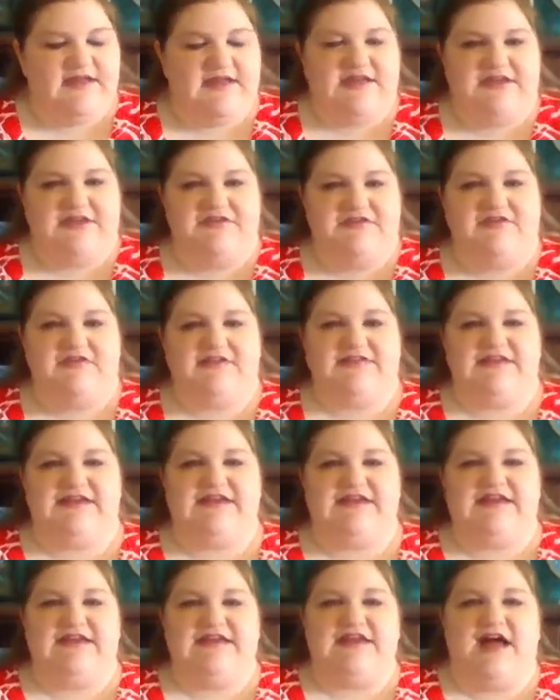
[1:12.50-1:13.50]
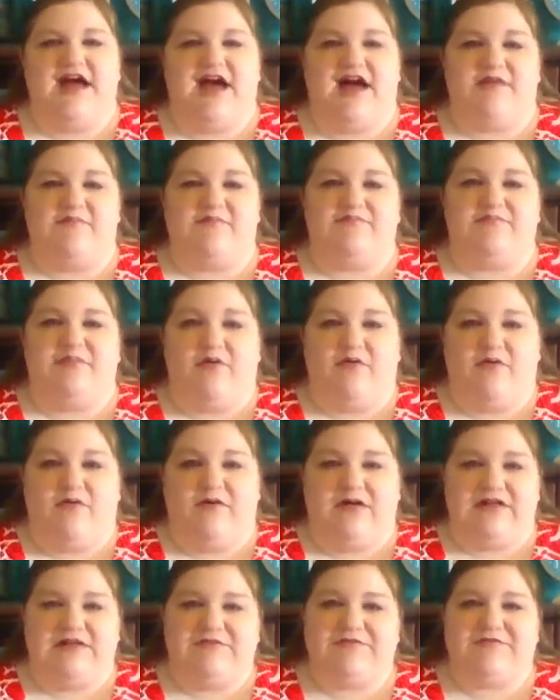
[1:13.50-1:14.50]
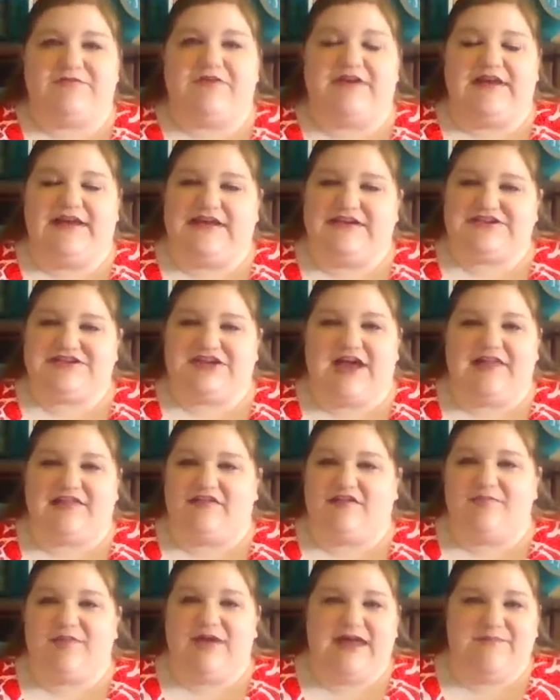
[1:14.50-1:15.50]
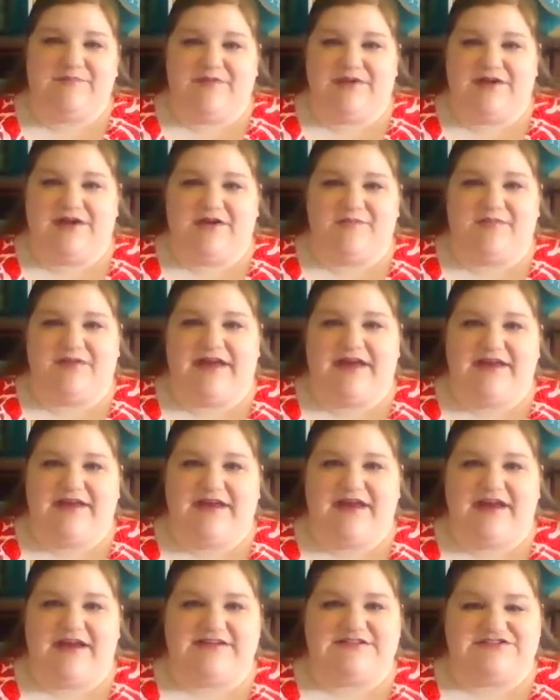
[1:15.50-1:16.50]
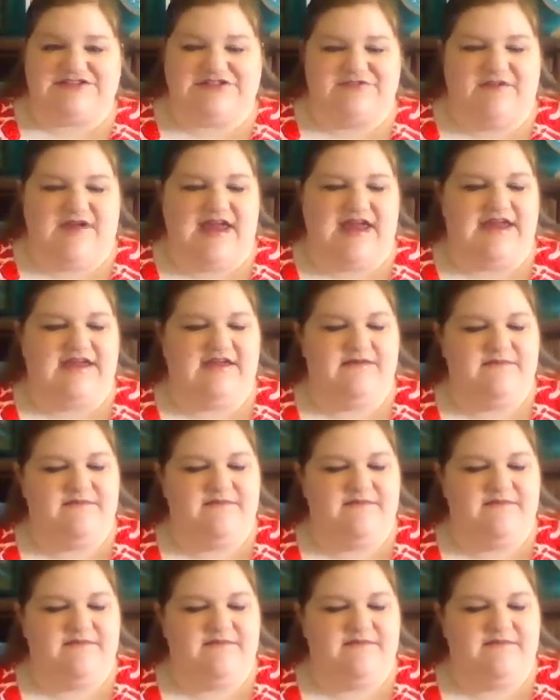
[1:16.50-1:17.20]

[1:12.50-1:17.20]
You'll need a bowl for each color paper you're planning on doing.